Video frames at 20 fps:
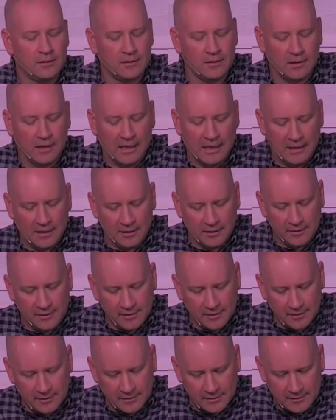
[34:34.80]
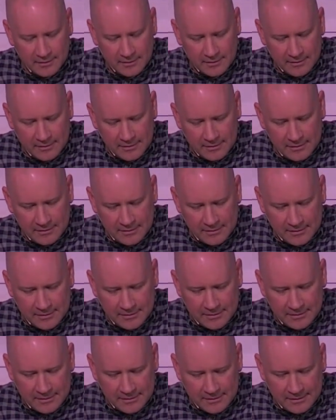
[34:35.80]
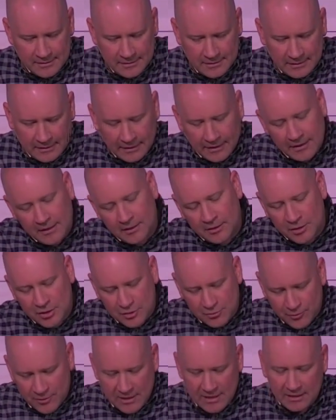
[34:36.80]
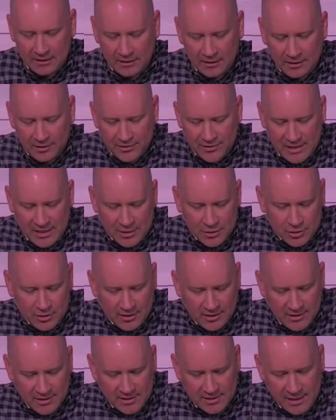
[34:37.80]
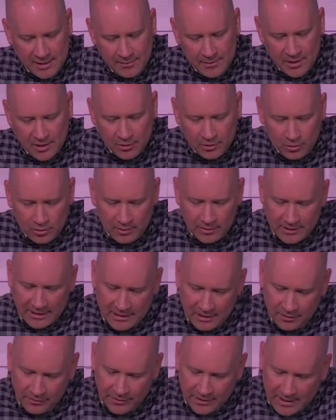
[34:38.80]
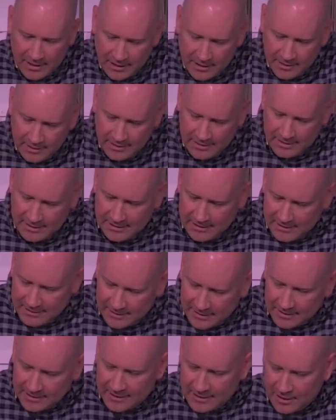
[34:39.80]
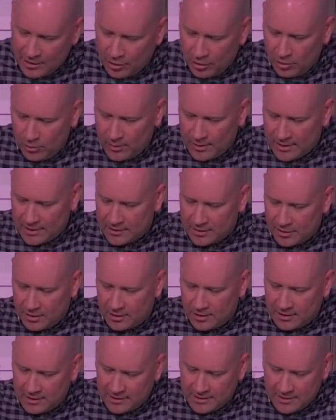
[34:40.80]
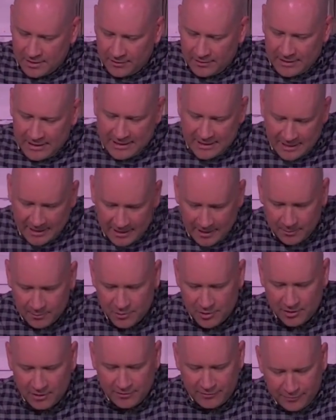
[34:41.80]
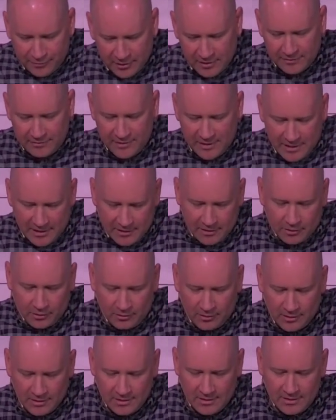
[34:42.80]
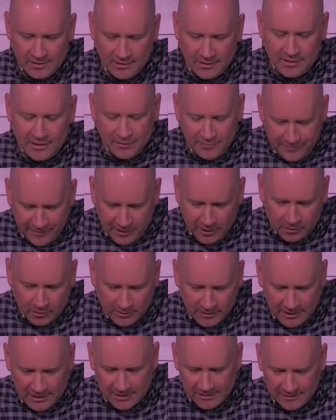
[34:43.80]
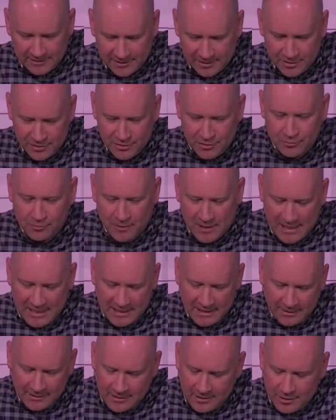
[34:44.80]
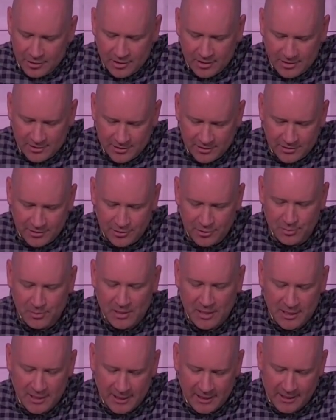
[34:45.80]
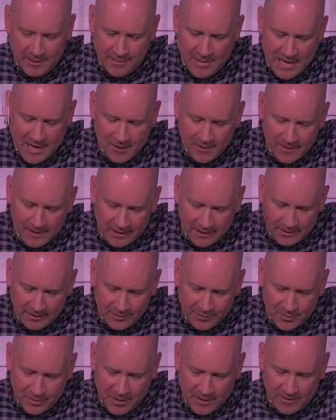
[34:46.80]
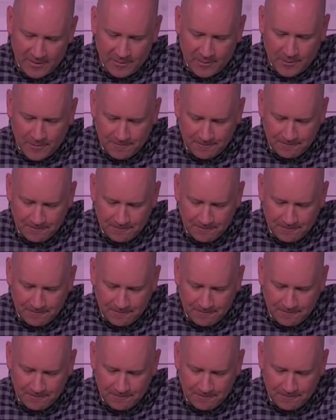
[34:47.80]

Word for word: And, and I'll just read a little section. He says, I beheld then that they all went on until they came to the foot of the hill difficulty. This is the rain that Jesus is speaking about in his parable.